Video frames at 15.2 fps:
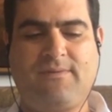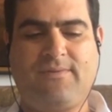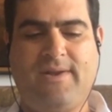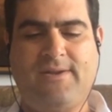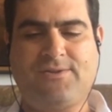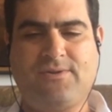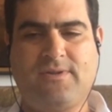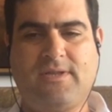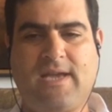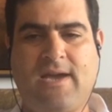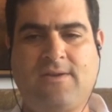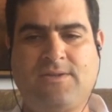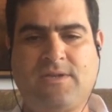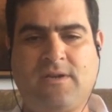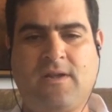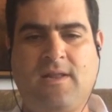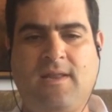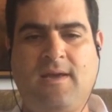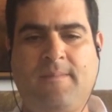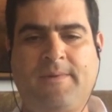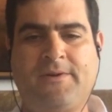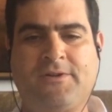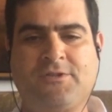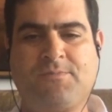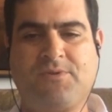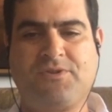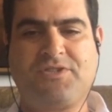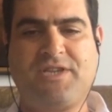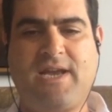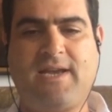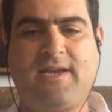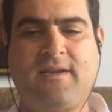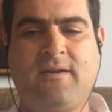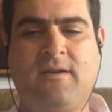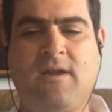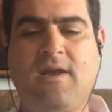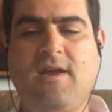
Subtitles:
300,000 kilometers per second.